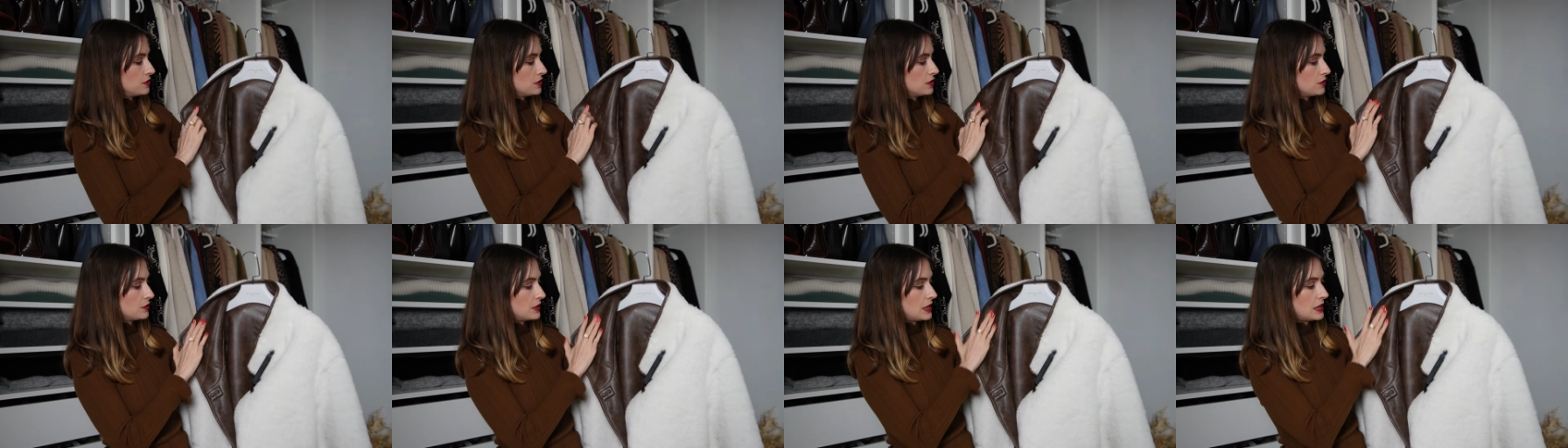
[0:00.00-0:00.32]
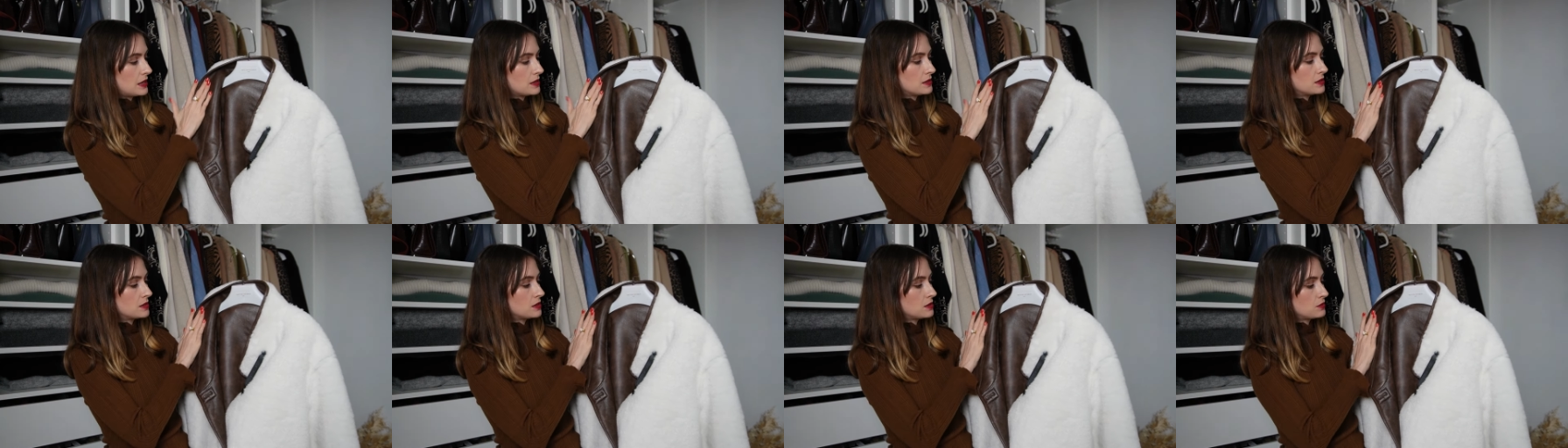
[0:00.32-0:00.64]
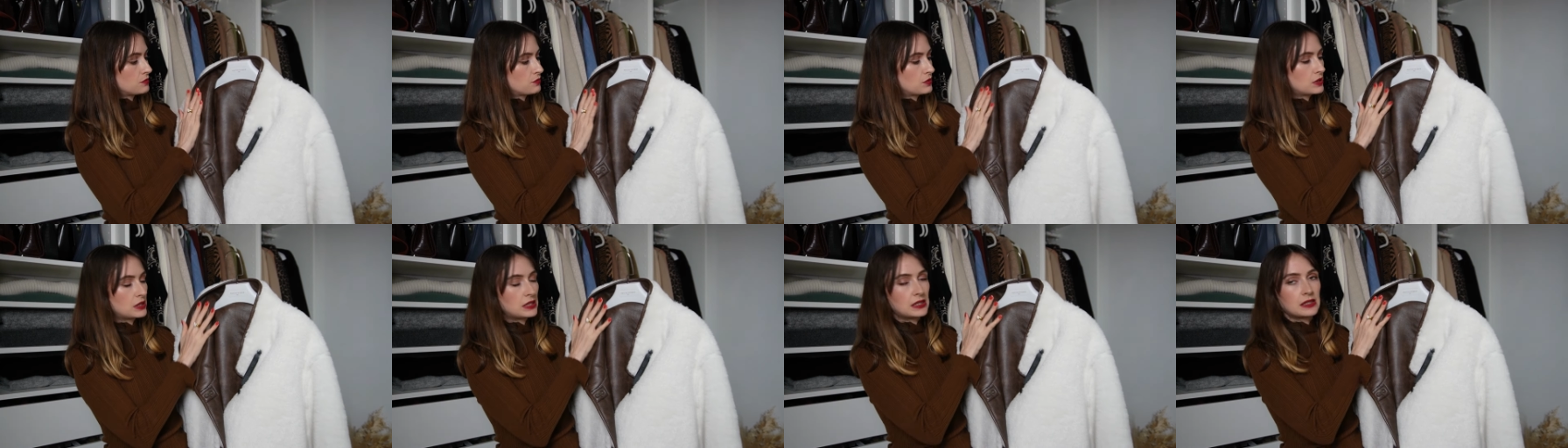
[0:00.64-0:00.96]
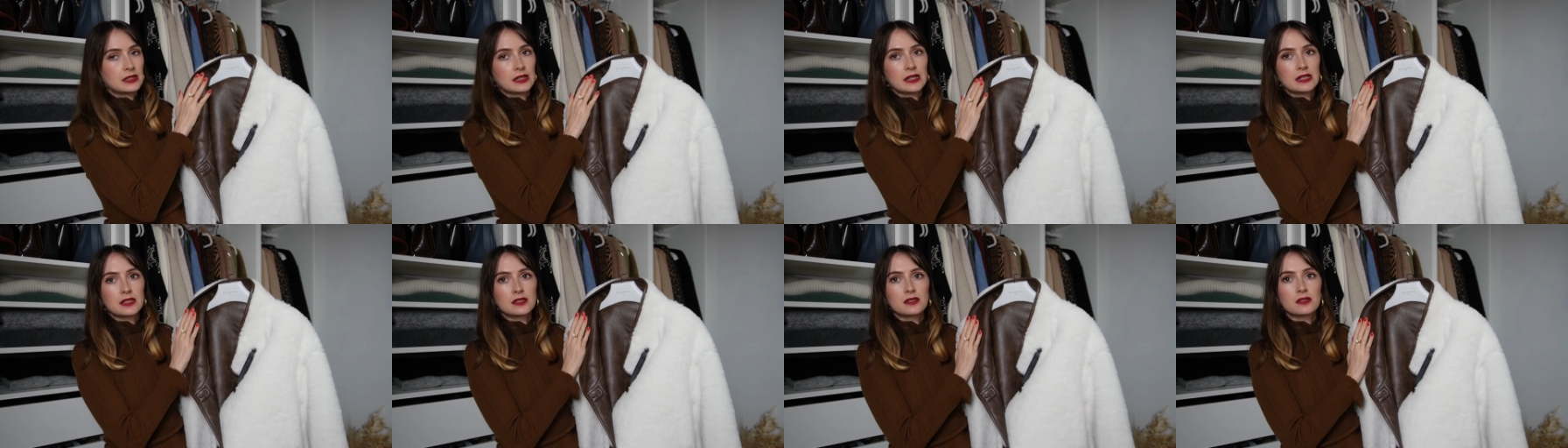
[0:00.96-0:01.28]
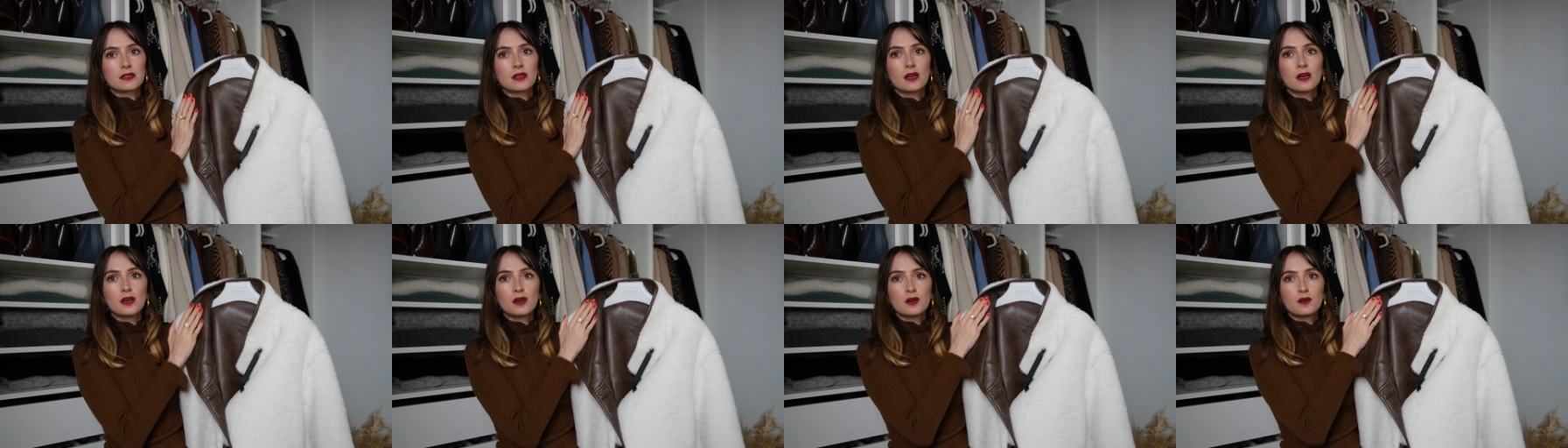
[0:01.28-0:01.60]
So it has this really nice
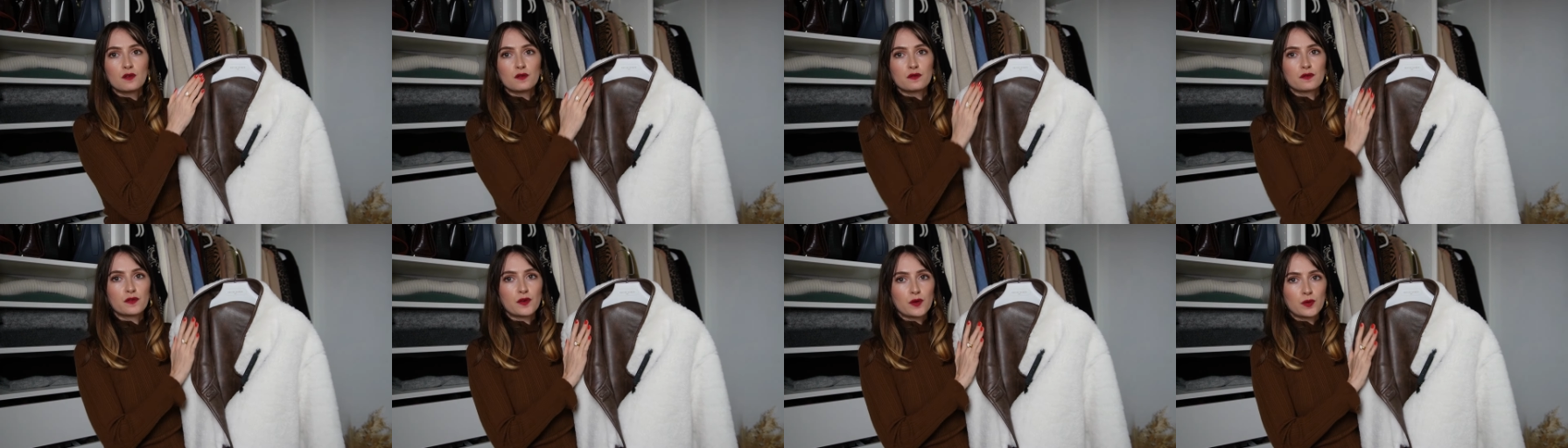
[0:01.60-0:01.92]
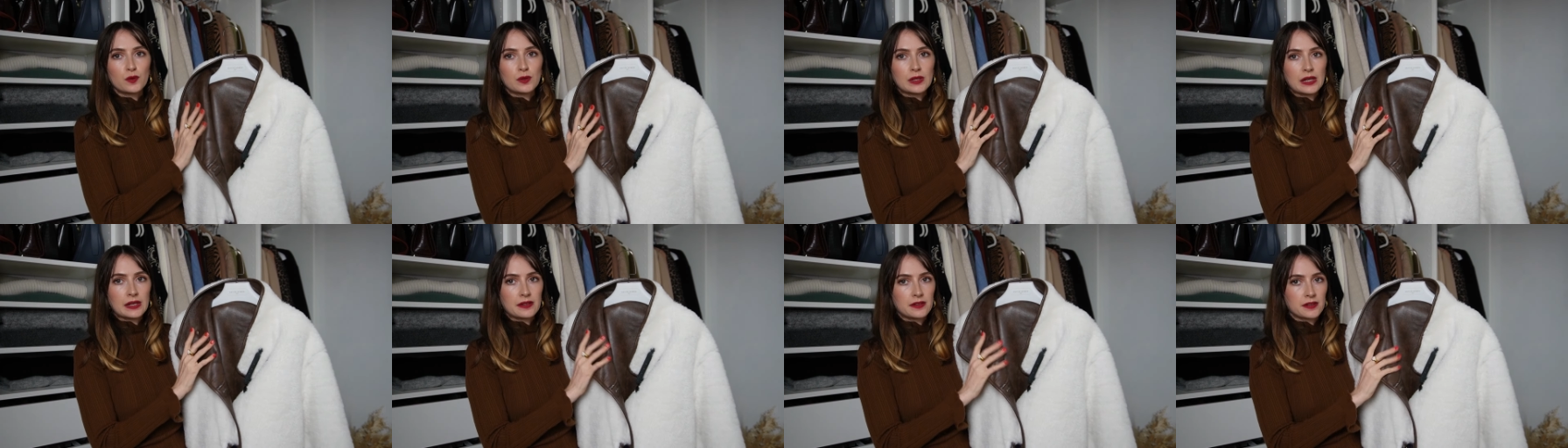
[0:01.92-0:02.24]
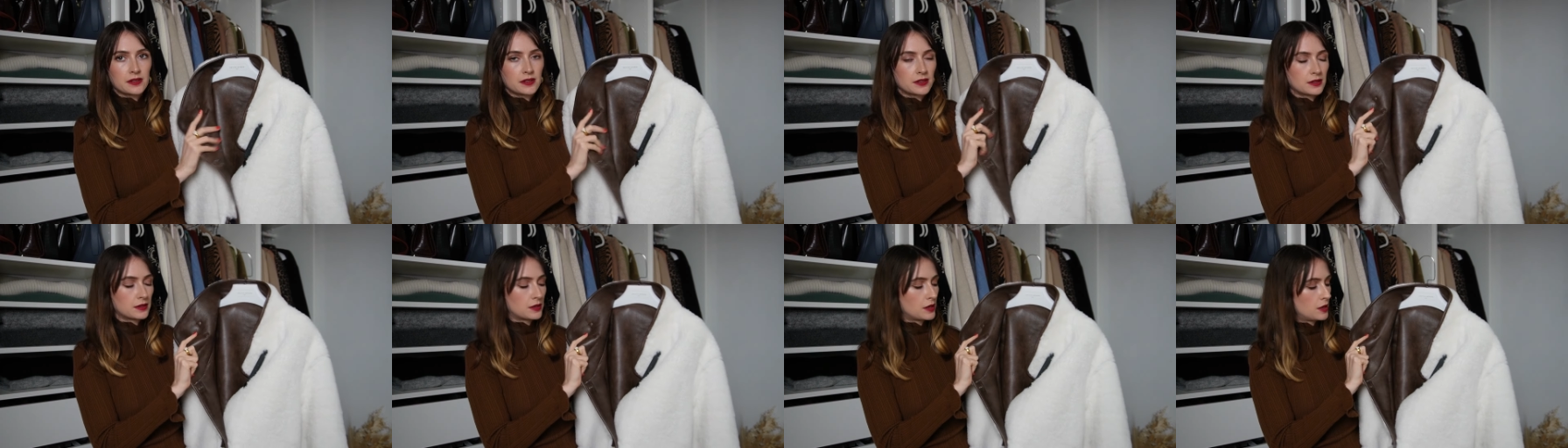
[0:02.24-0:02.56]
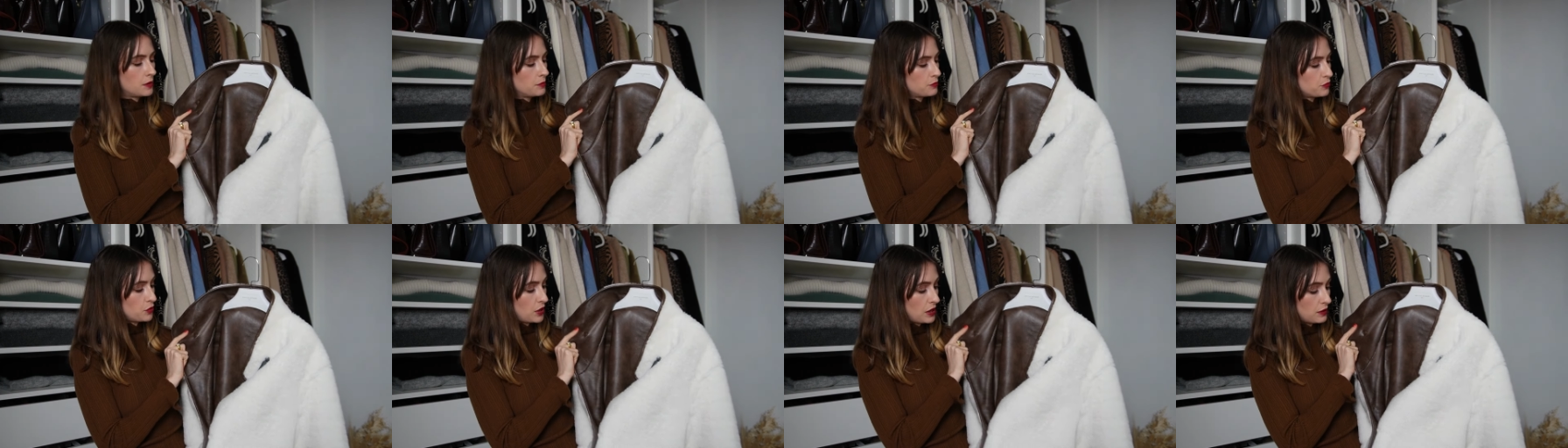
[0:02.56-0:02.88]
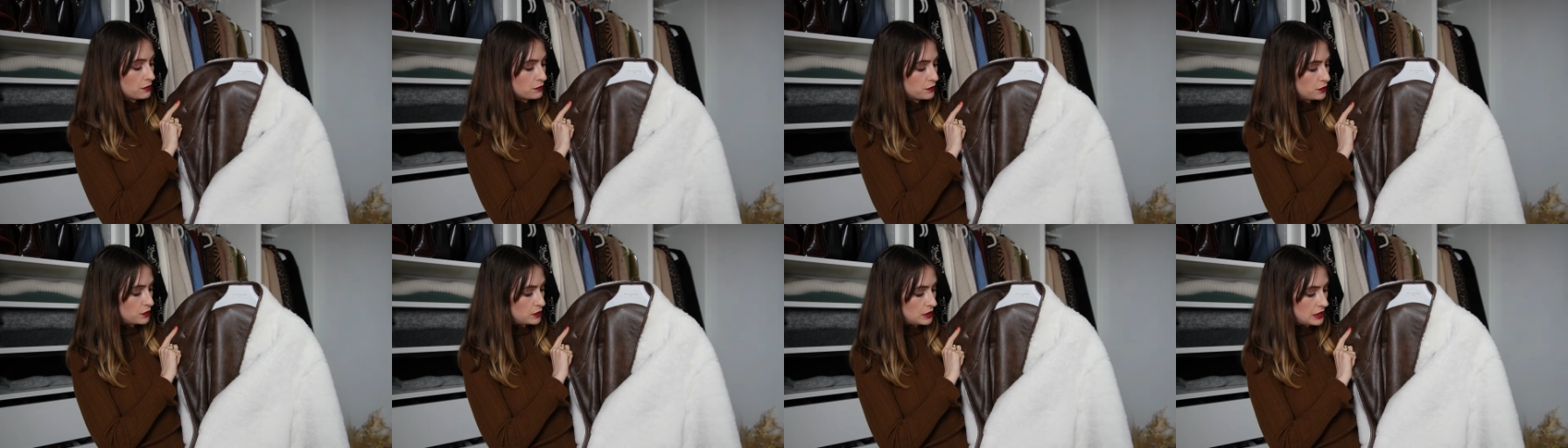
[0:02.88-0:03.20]
faux leather,
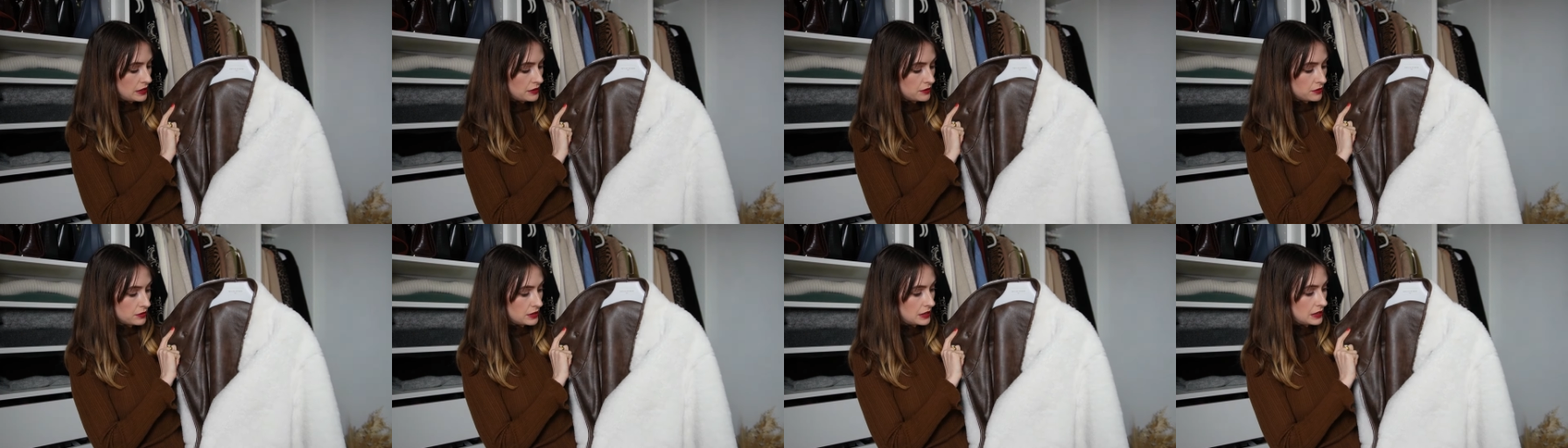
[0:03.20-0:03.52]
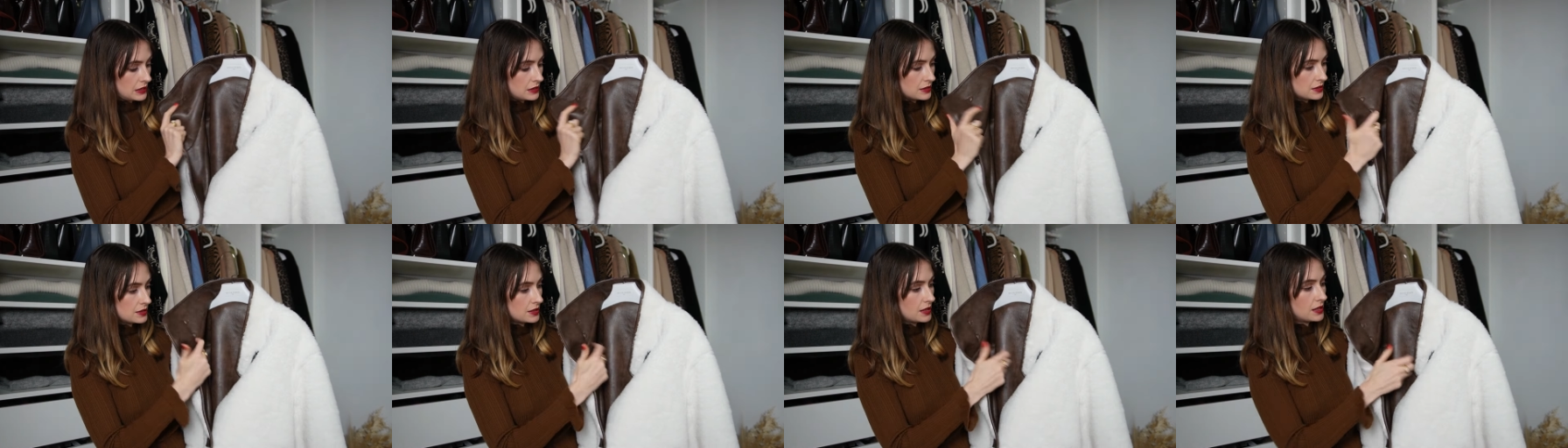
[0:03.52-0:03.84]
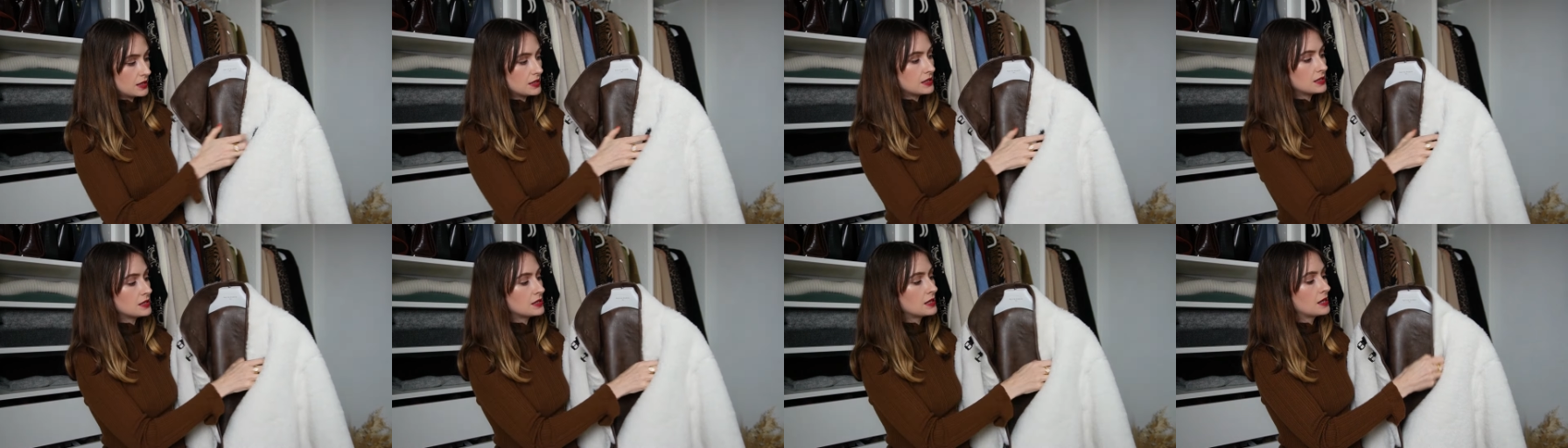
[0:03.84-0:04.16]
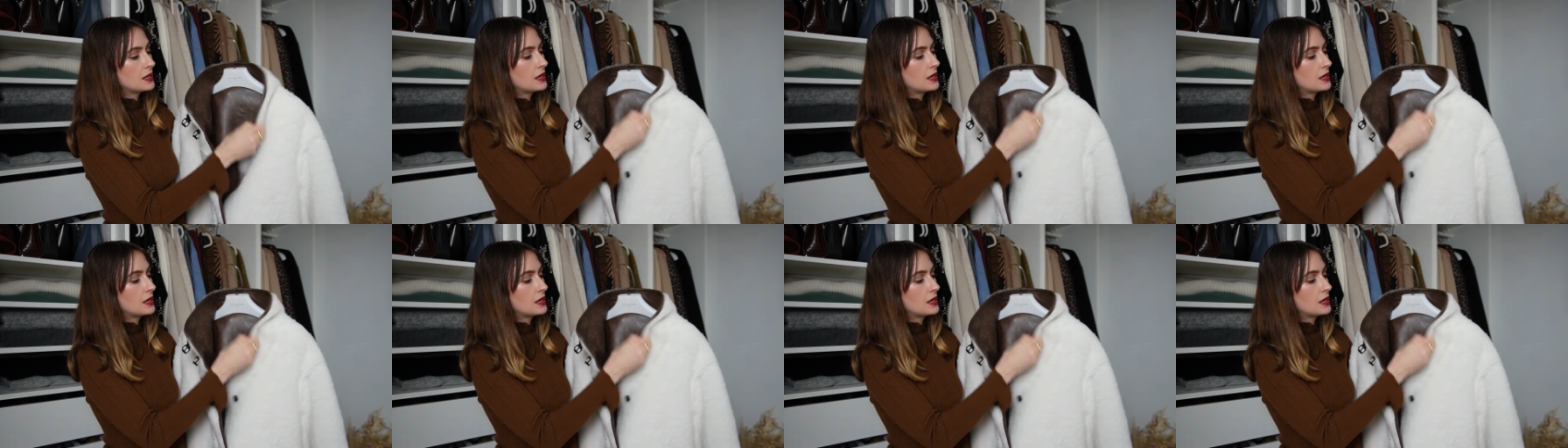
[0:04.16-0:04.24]
brown faux leather on the inside,